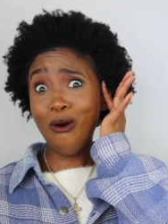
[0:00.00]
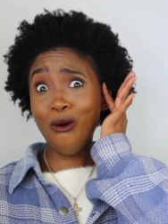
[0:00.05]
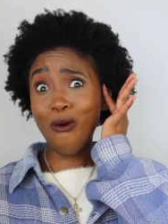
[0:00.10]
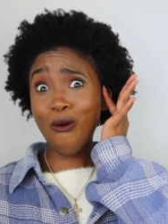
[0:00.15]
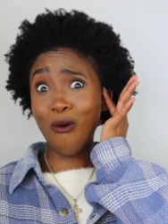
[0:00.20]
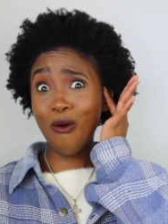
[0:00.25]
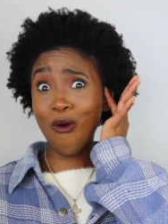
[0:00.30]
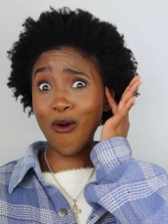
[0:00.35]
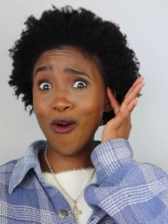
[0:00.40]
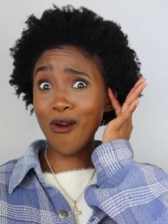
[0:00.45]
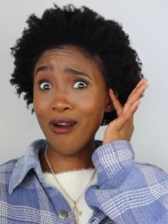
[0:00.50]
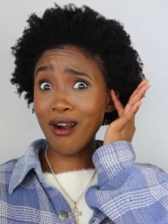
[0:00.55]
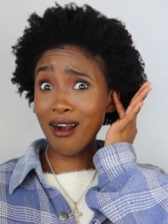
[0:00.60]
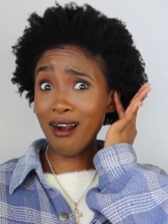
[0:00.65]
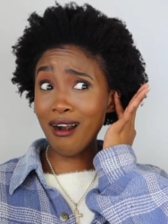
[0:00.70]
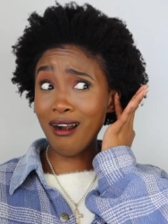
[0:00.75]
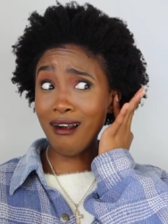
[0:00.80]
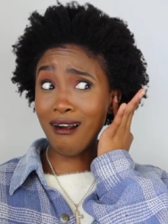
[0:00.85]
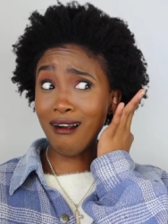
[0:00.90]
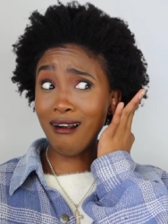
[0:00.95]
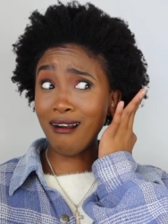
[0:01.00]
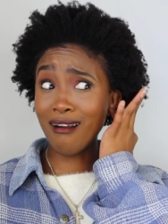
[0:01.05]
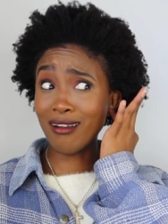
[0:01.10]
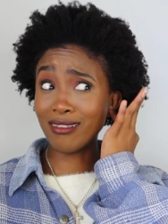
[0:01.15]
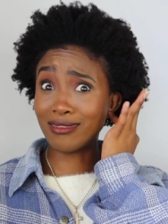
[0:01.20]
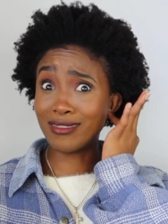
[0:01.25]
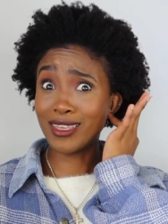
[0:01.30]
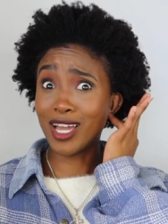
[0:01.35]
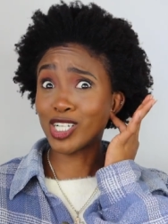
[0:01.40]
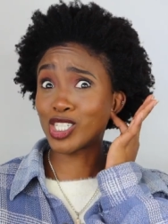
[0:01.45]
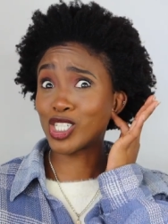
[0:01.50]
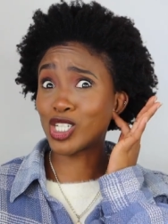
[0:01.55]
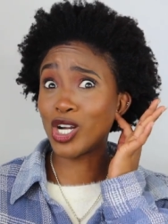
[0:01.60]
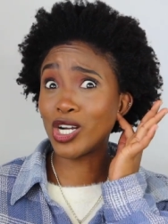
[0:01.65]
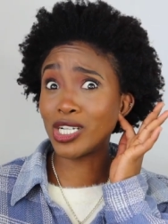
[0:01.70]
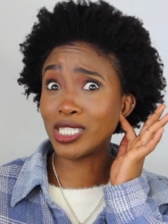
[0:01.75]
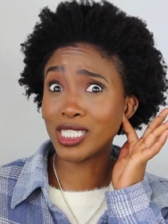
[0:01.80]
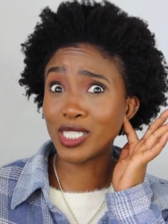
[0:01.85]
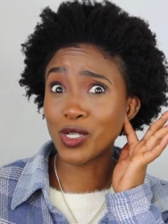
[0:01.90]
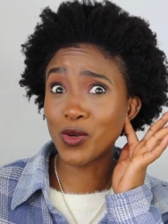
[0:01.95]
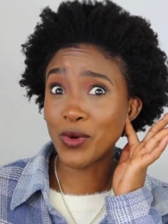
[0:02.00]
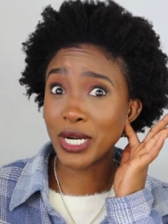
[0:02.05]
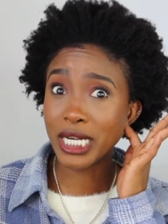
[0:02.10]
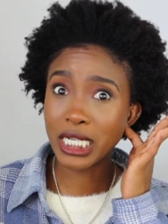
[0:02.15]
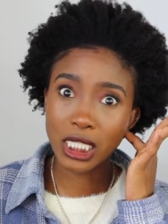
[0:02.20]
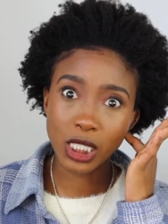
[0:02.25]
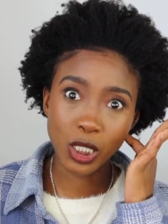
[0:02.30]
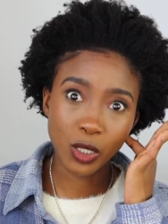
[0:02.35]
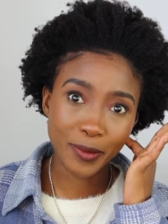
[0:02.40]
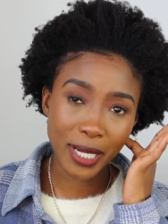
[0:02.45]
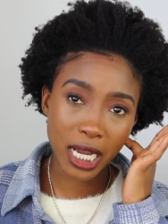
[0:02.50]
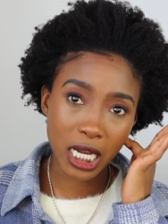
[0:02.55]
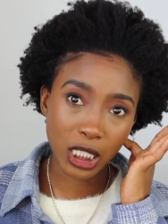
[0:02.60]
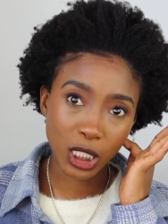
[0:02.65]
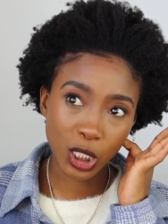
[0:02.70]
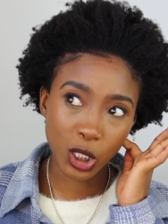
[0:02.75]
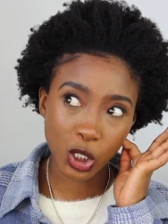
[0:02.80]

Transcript: Or they are charging way too much?